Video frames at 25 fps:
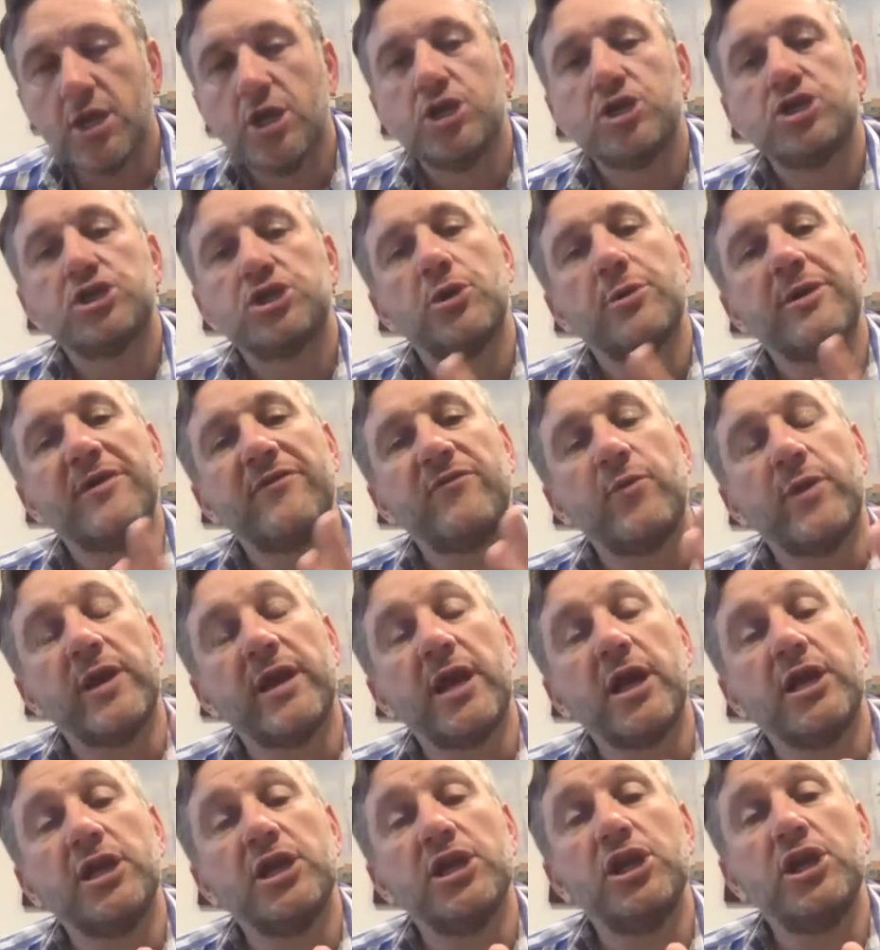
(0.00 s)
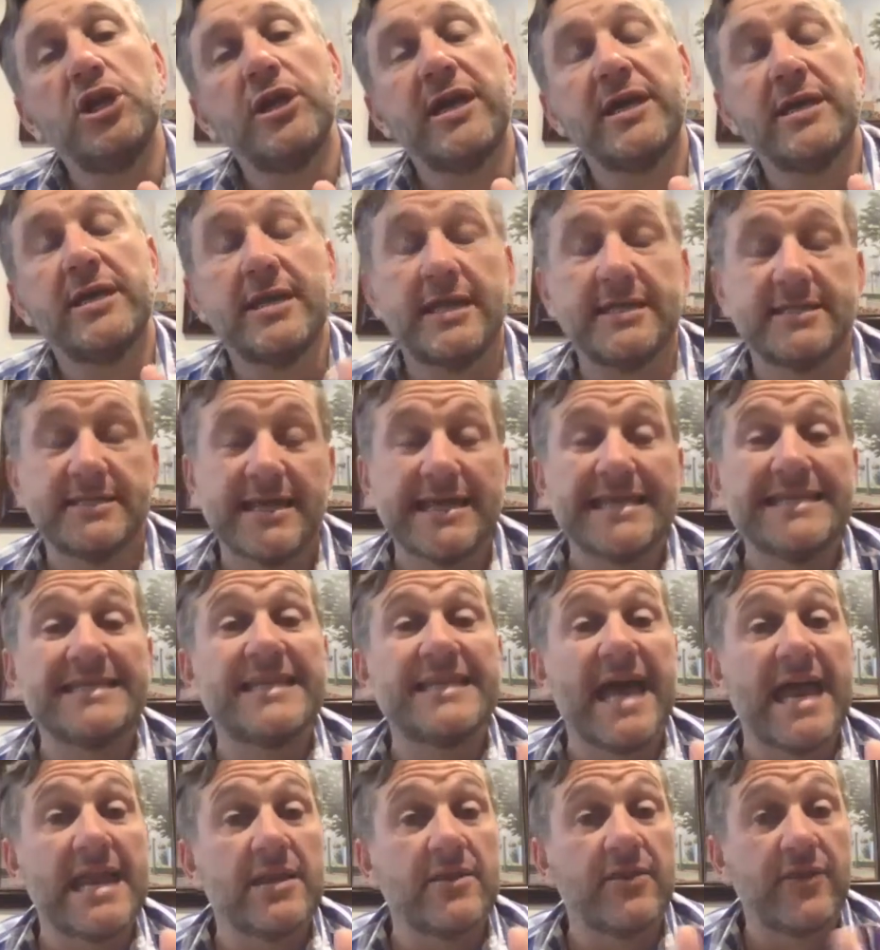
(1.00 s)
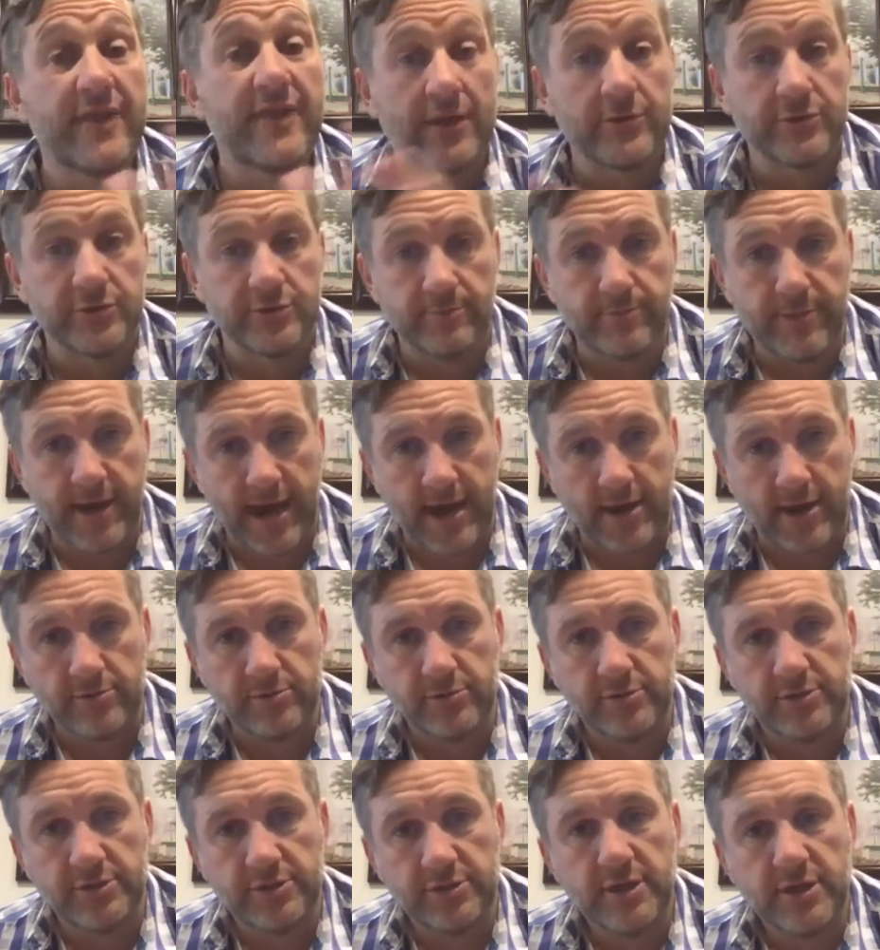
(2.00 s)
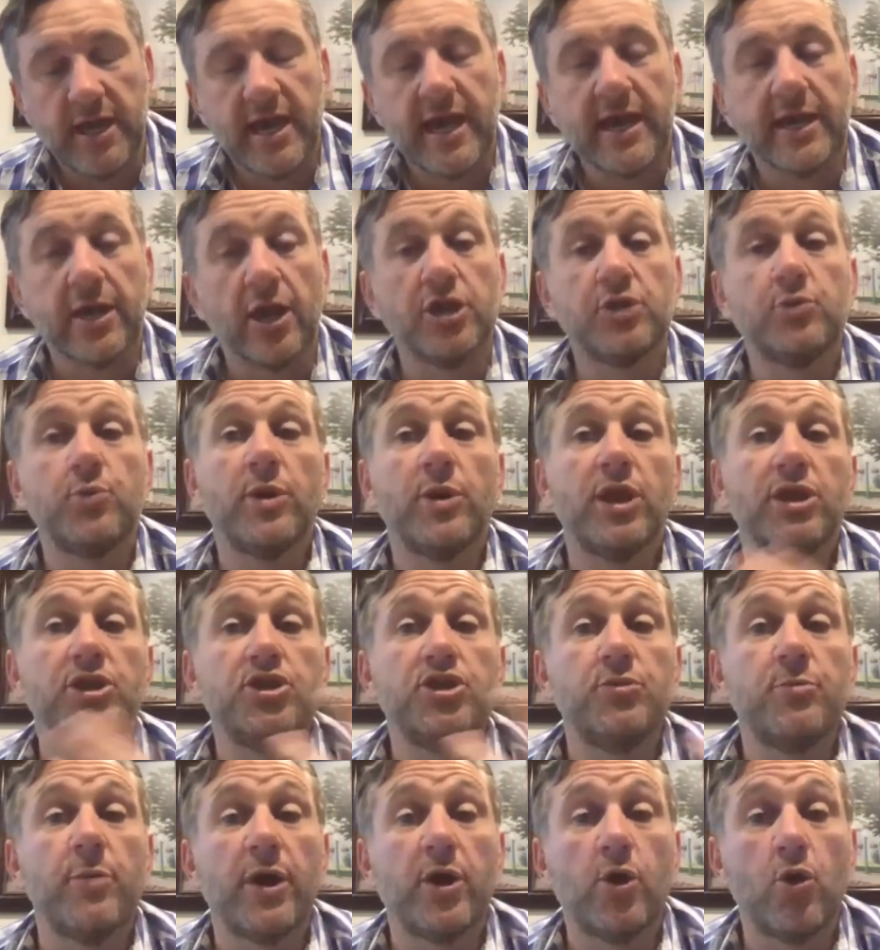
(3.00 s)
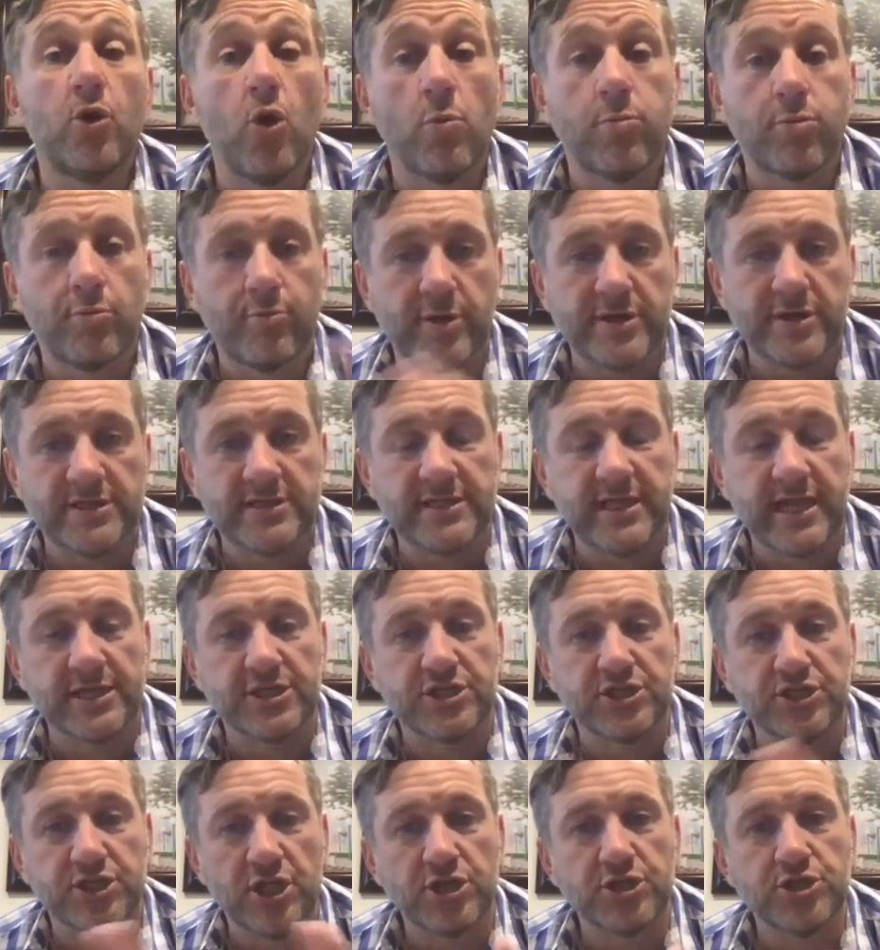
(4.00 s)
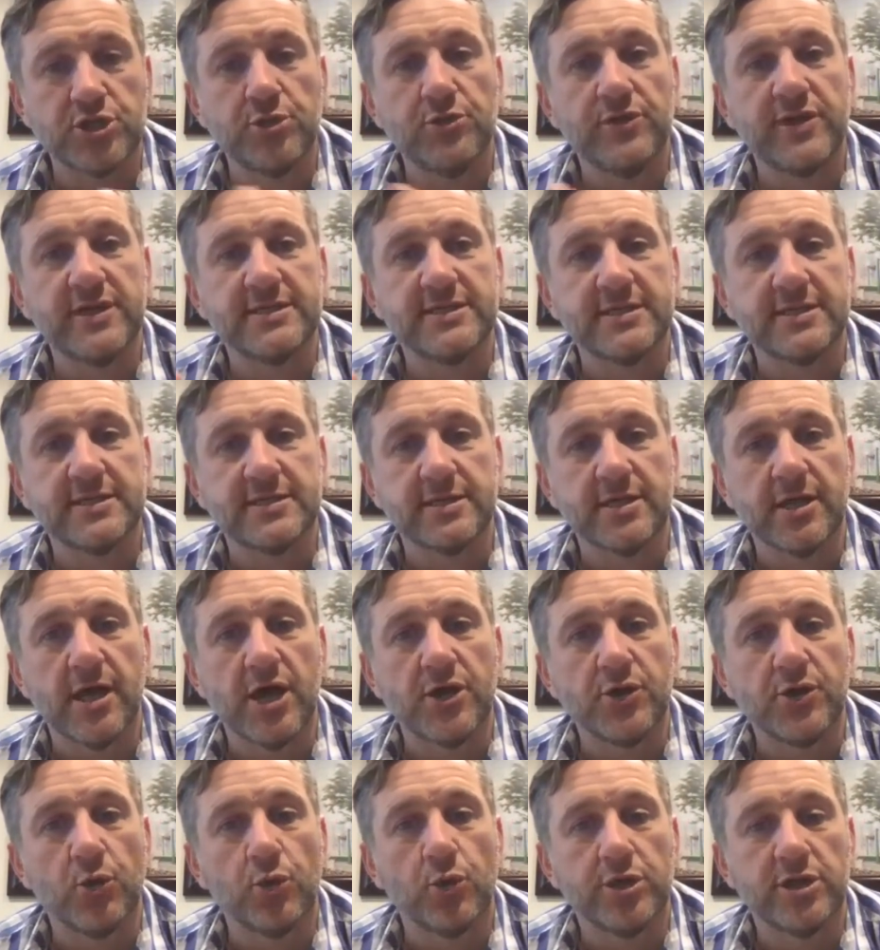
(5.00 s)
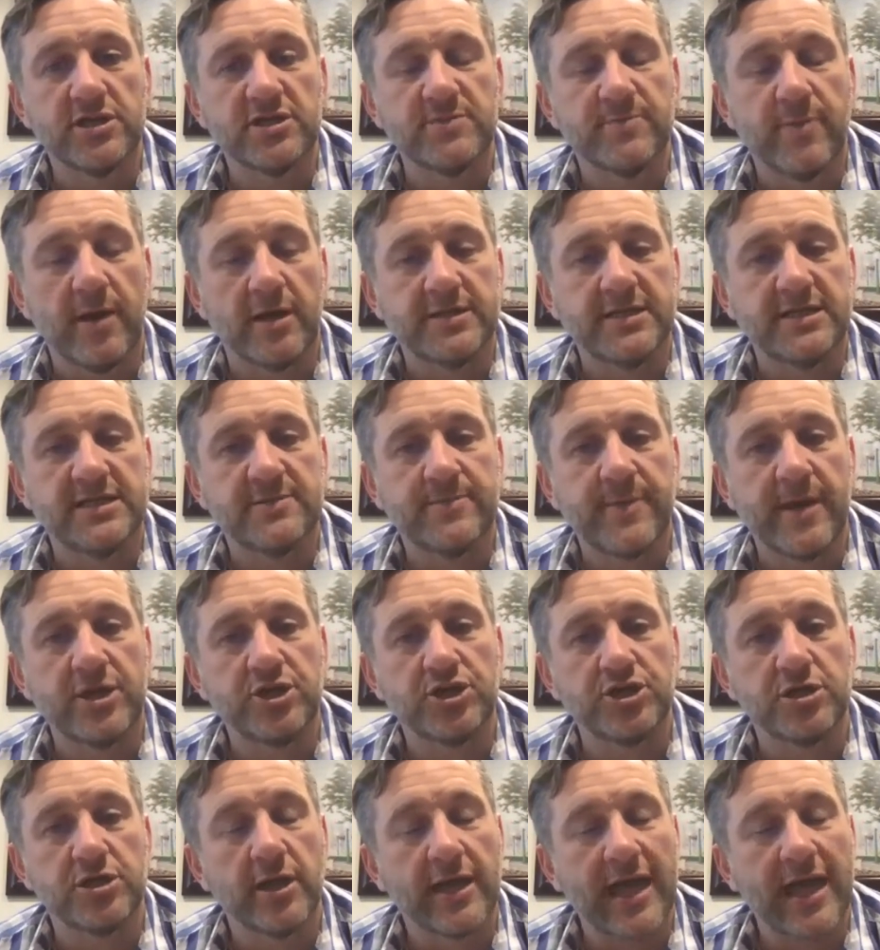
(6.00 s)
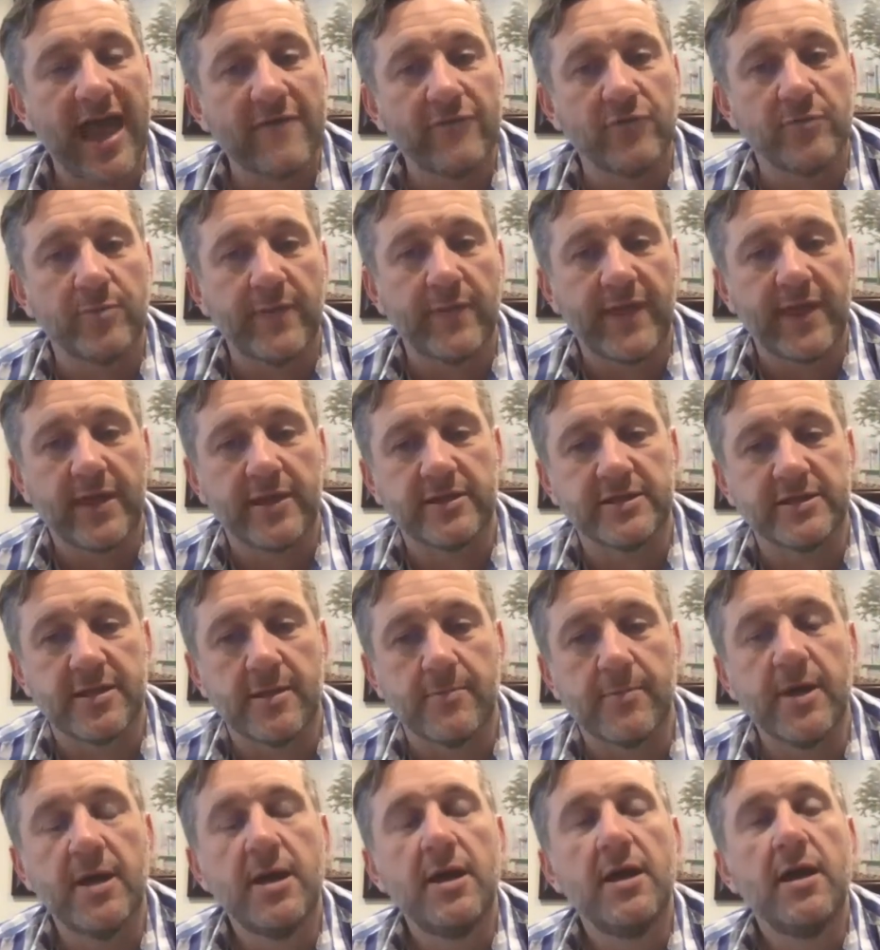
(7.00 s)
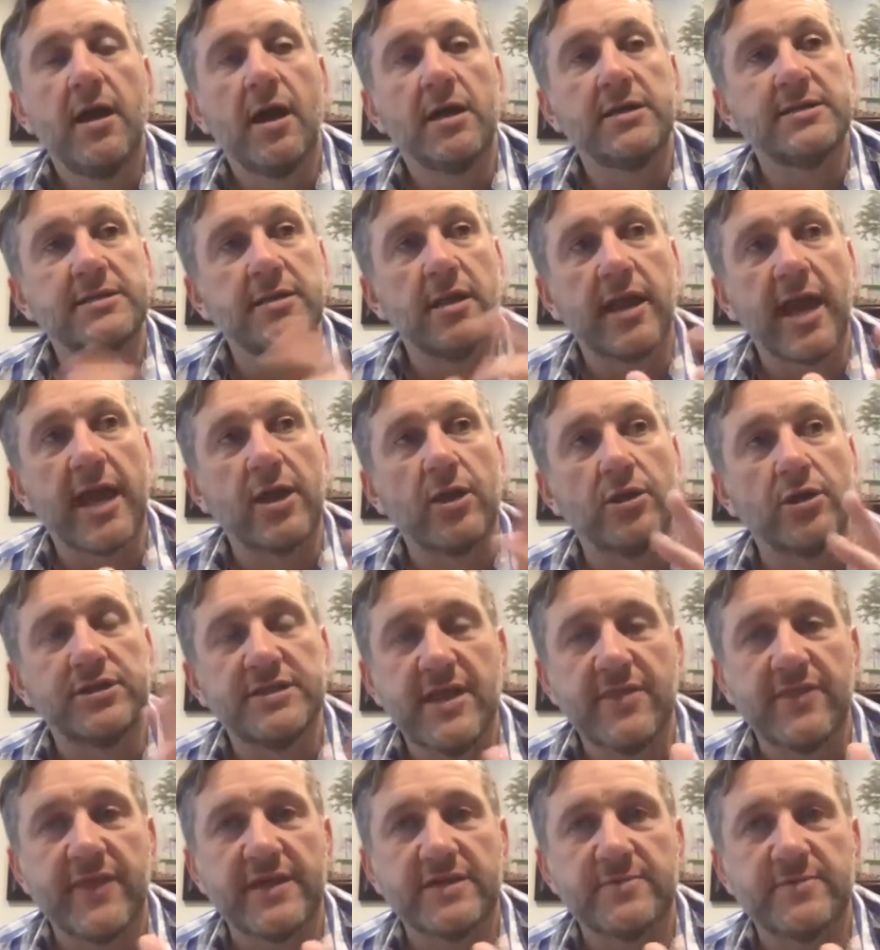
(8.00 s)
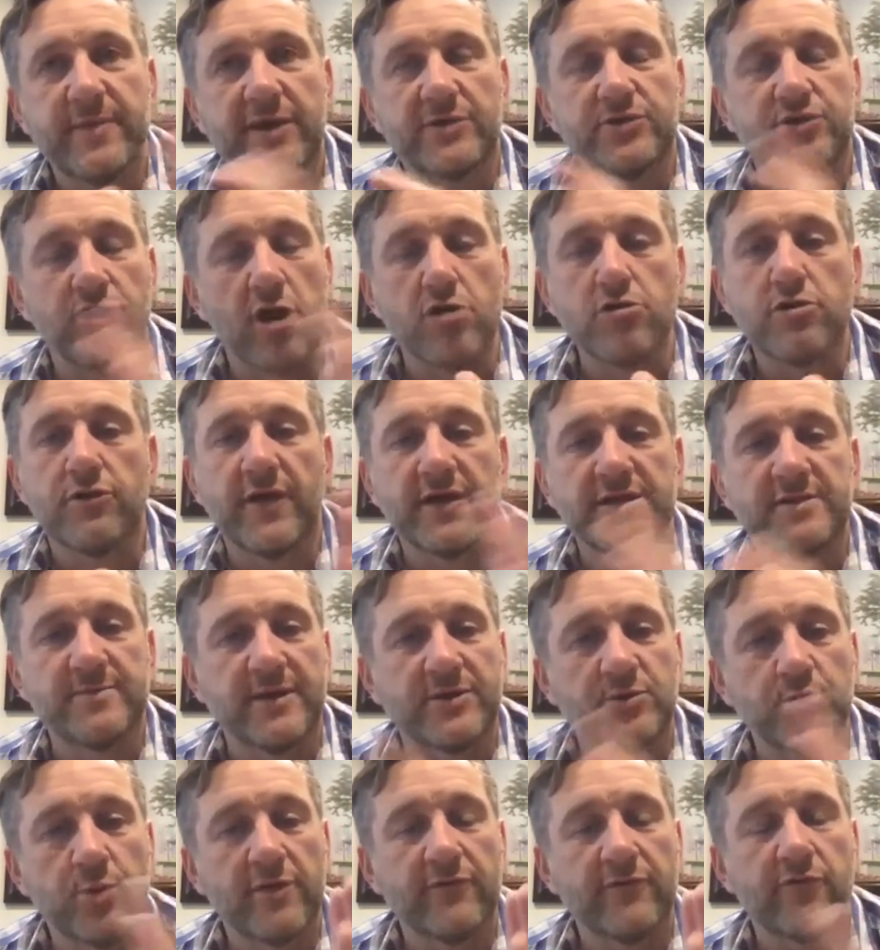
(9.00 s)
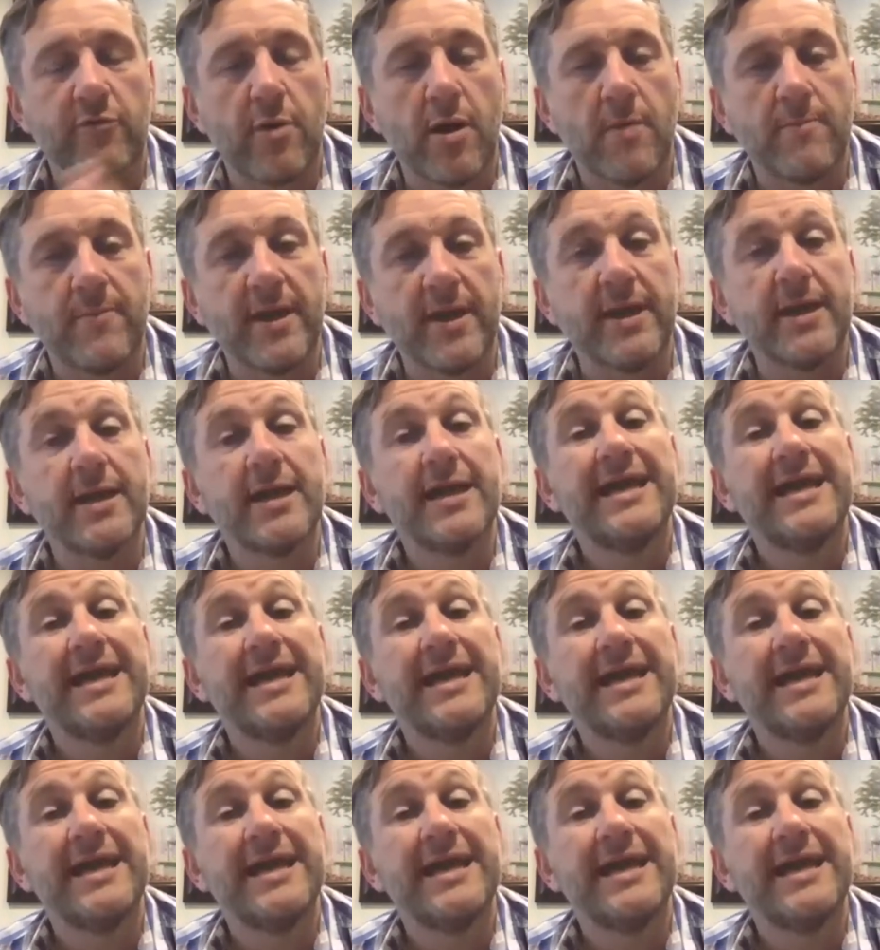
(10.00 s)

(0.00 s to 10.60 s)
So if we're going to look at, let's say, £10,000, and when I do my corporate presentations, I do this as an audience participation. I get everybody put their hands up. I say, okay, you've got £10,000 or £100,000, whatever it might be.